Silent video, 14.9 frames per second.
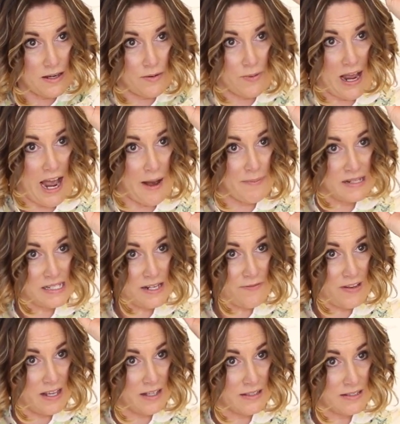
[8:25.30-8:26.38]
what happens if
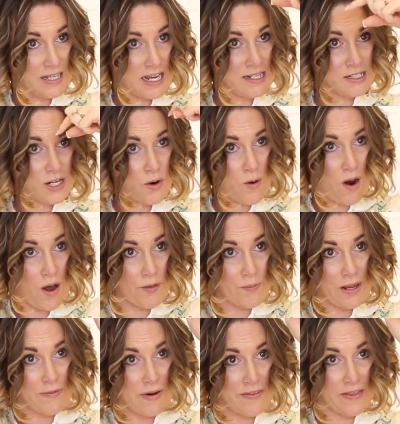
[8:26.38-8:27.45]
it does go all the
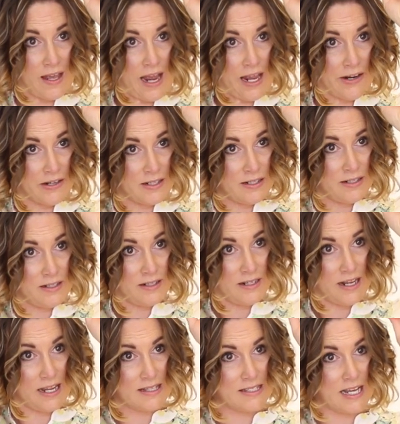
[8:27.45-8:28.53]
way around the iron,
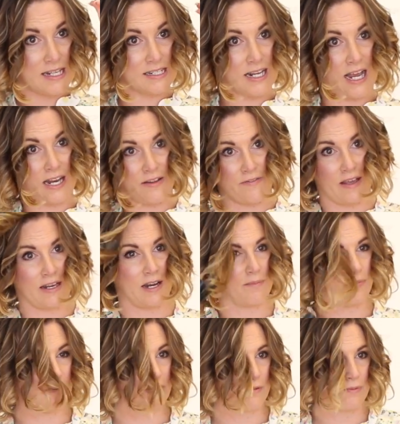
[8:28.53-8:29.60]
it does kind of end
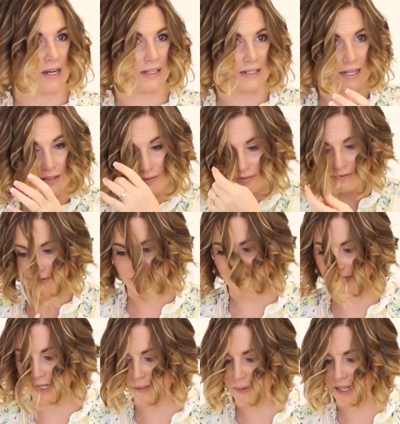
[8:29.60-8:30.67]
up with a ringlet.
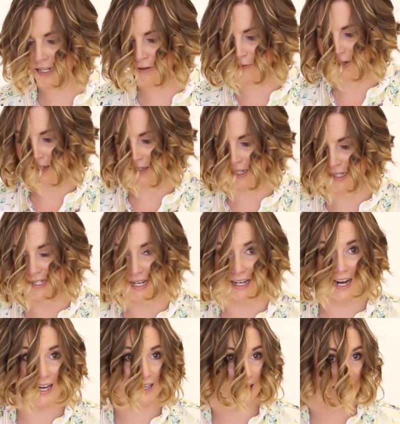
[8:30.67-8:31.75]
So speaking of ringlets, I
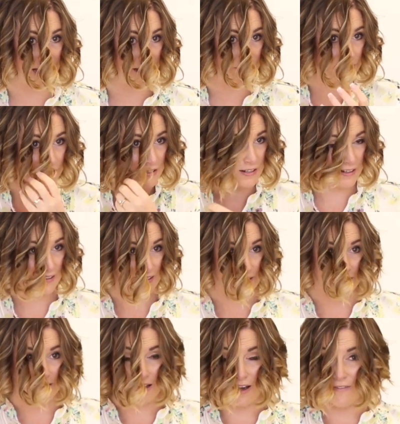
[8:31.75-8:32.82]
kind of have
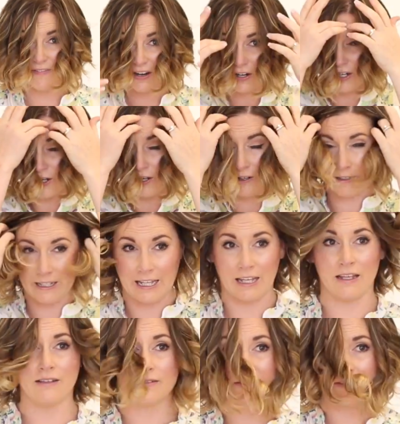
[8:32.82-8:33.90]
a very
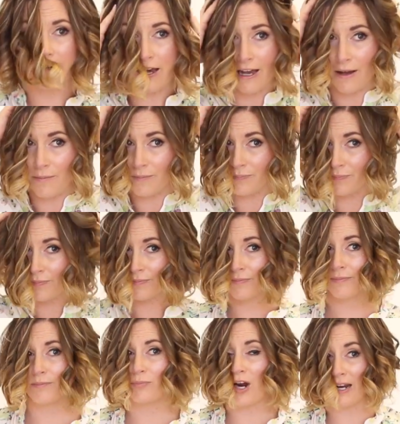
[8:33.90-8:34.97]
curly
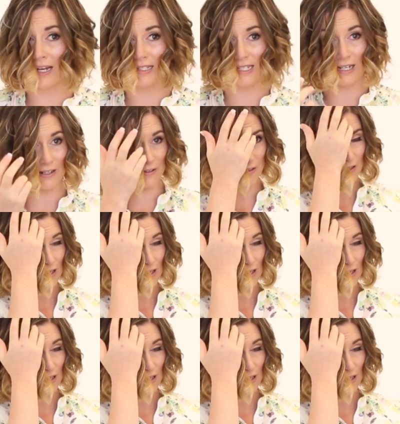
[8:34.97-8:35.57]
product here.